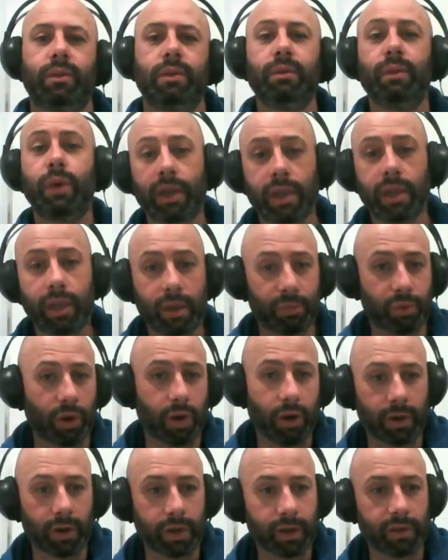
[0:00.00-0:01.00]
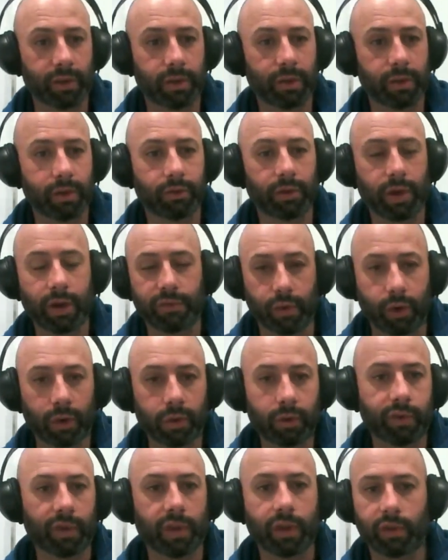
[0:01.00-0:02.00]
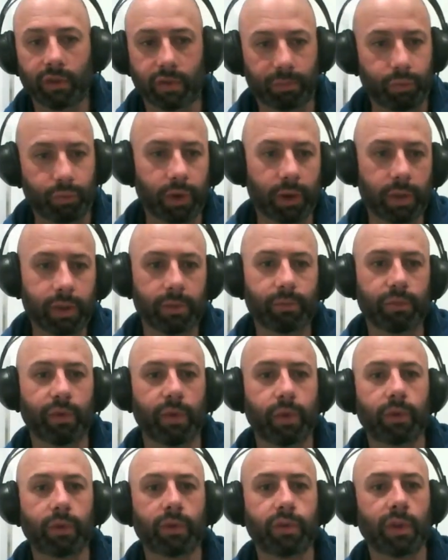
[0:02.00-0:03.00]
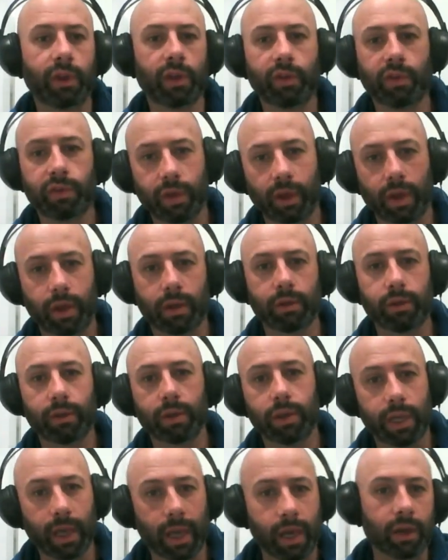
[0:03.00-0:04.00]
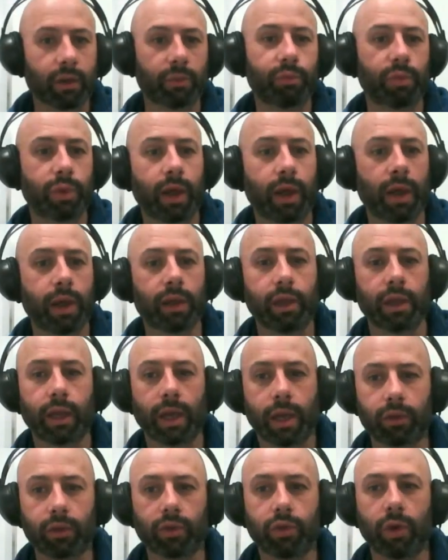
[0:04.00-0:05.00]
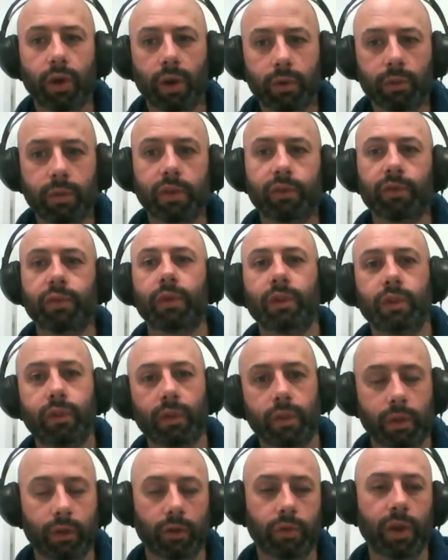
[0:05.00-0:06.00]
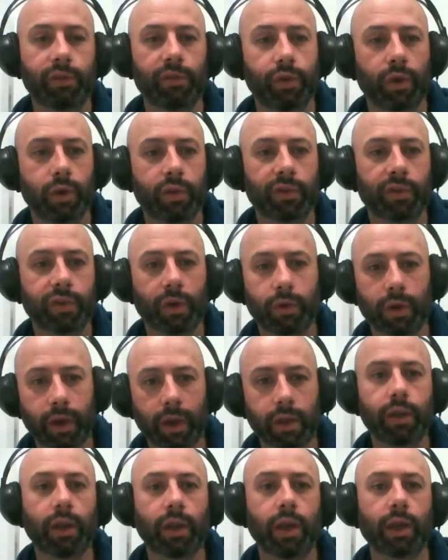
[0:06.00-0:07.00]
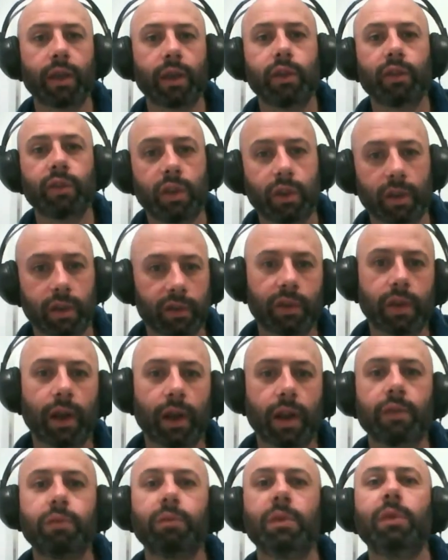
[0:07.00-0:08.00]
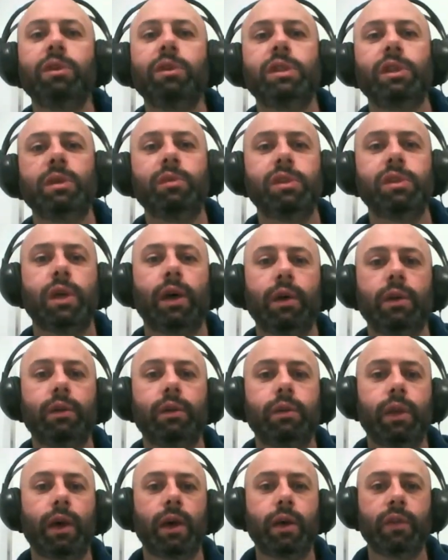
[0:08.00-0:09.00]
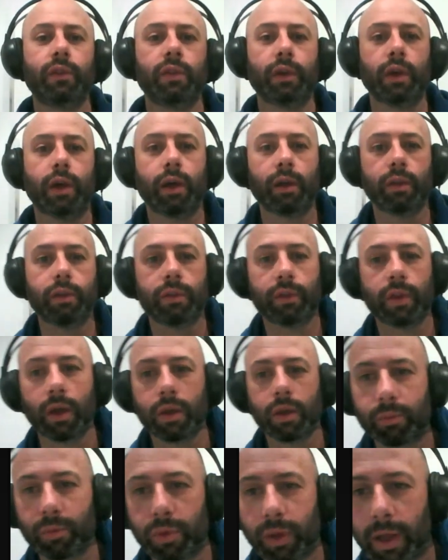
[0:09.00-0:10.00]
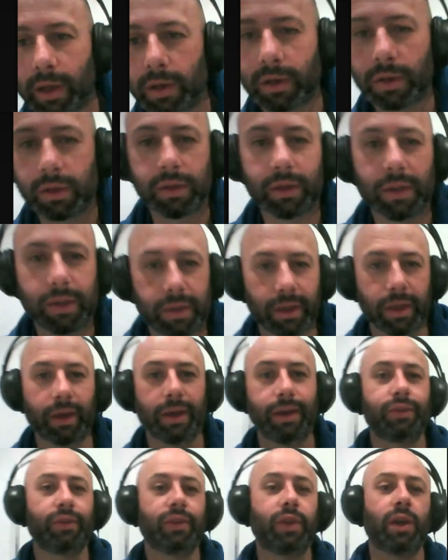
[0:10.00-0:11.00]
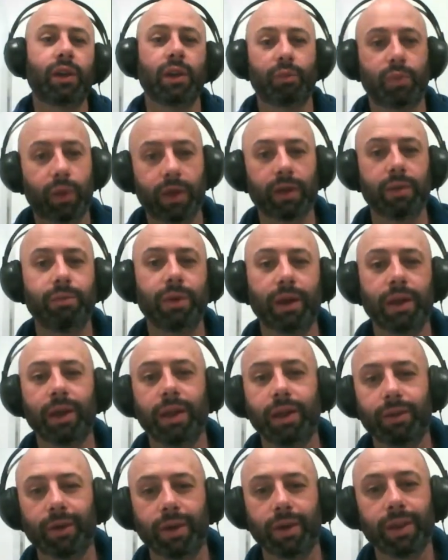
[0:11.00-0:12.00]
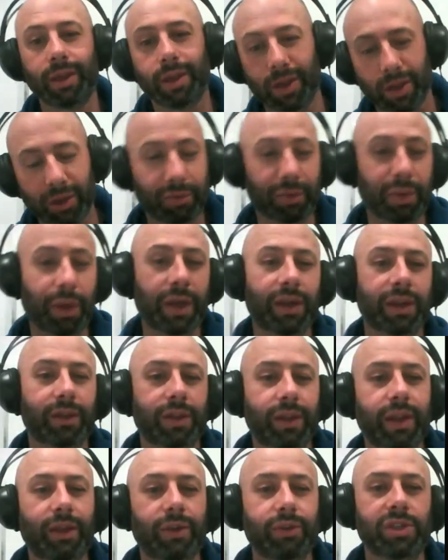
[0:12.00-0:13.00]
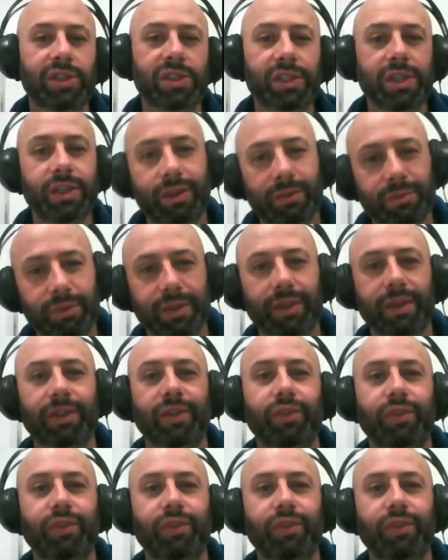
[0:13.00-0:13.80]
Well, you get priority to grand final tickets, prelim final tickets, so you can't complain. You can't cry if the grand final sold out and you don't get a ticket because you don't have a membership. So don't complain. Don't complain to me anyway. You can complain to Clare or Jacinta, but that's